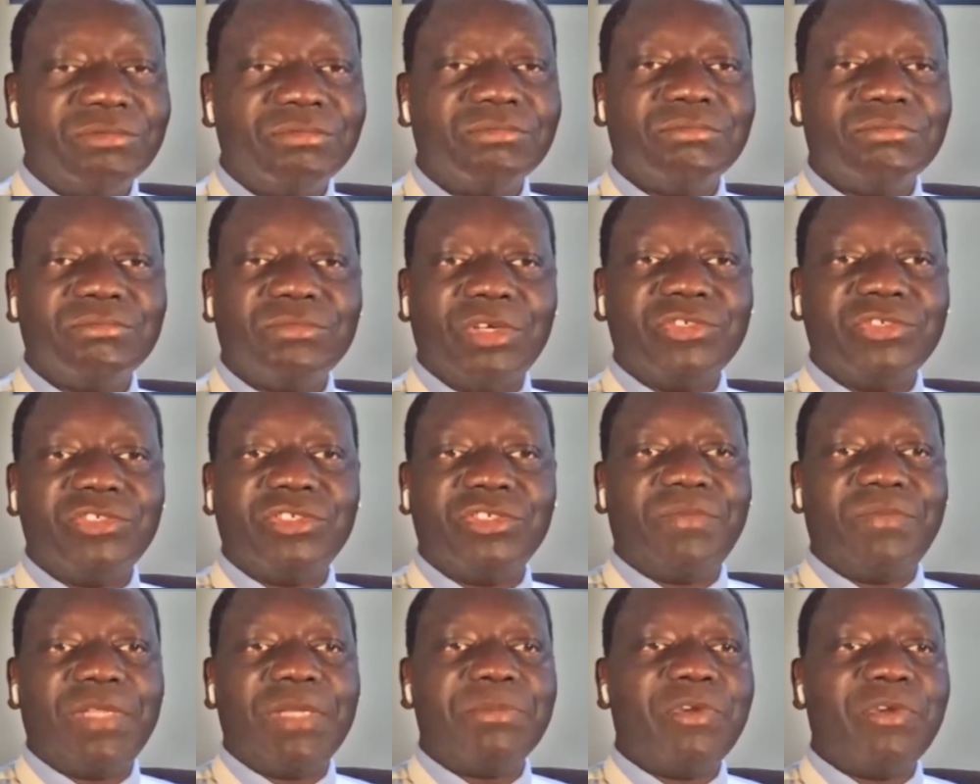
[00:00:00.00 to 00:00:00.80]
most
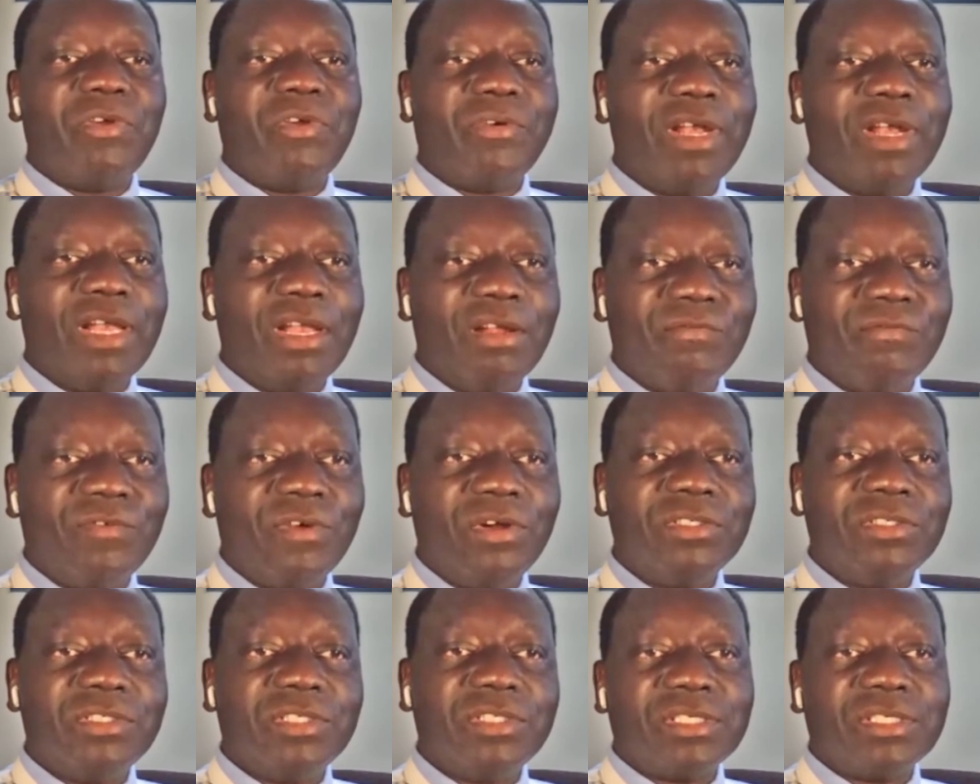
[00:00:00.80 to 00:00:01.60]
of them guerrilla
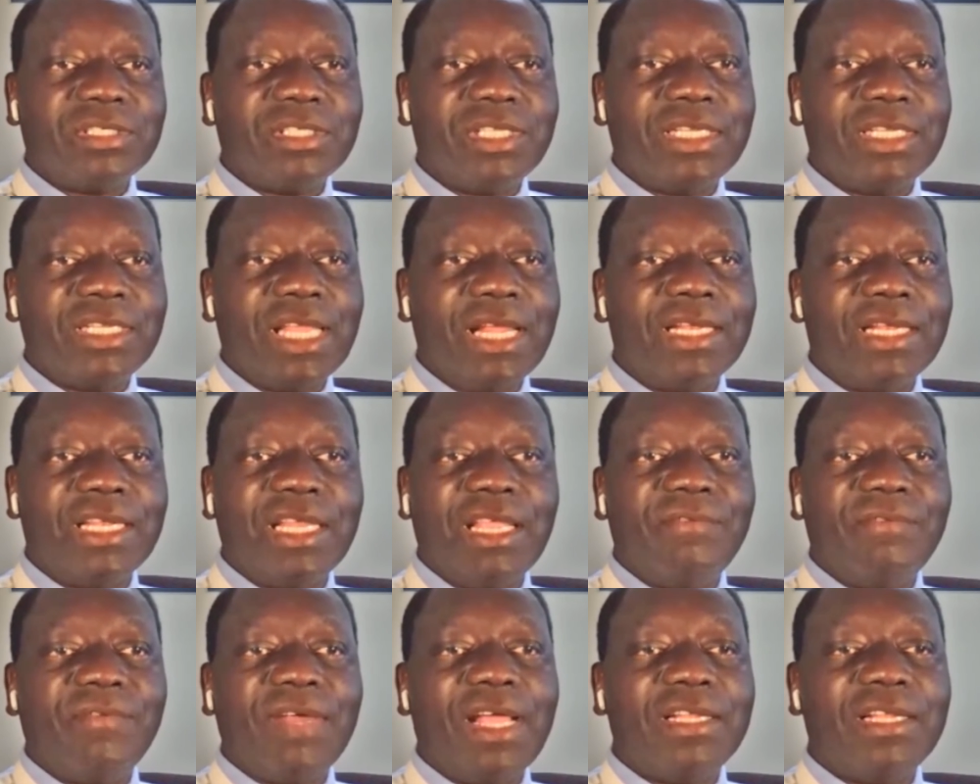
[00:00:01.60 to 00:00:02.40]
forces that
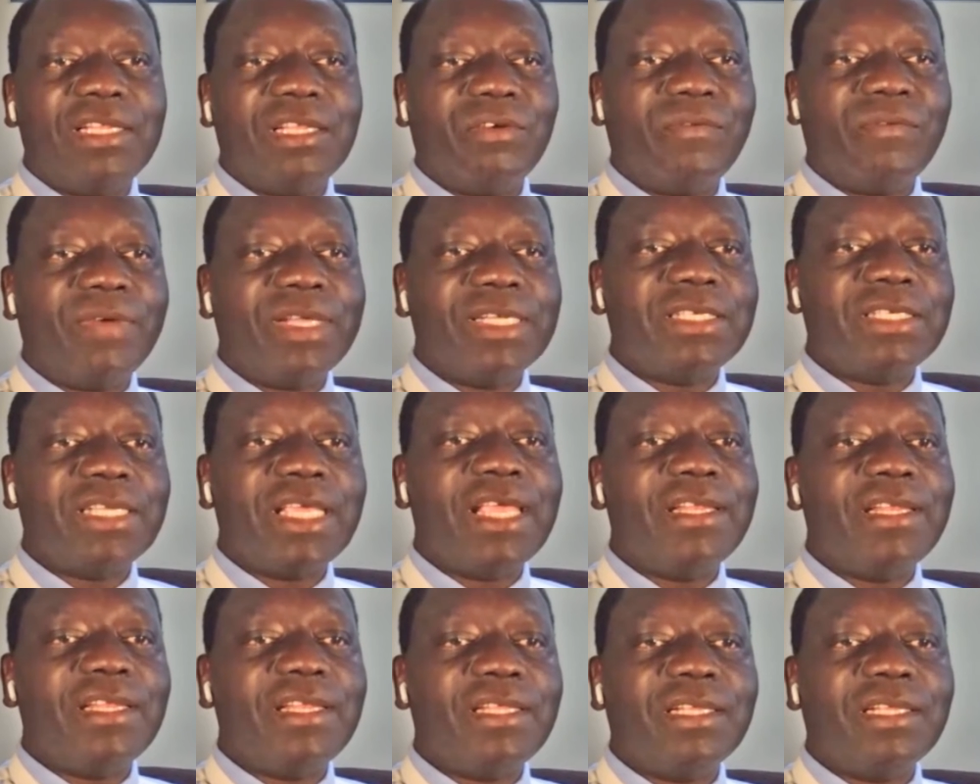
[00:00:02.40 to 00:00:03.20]
never underwent
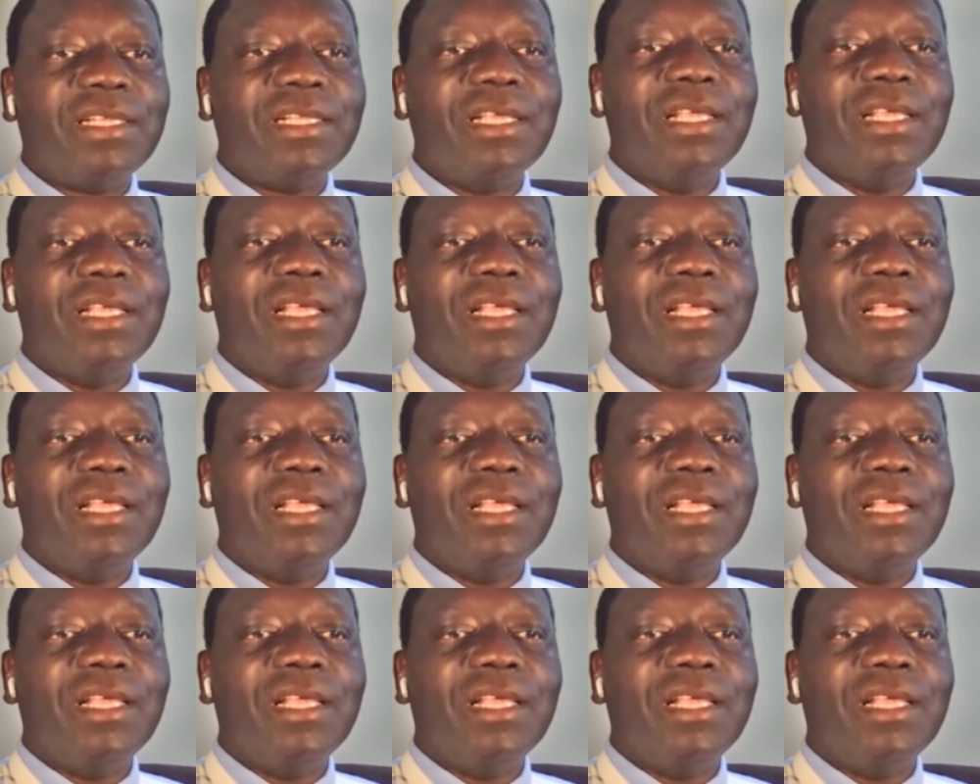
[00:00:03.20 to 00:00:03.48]
any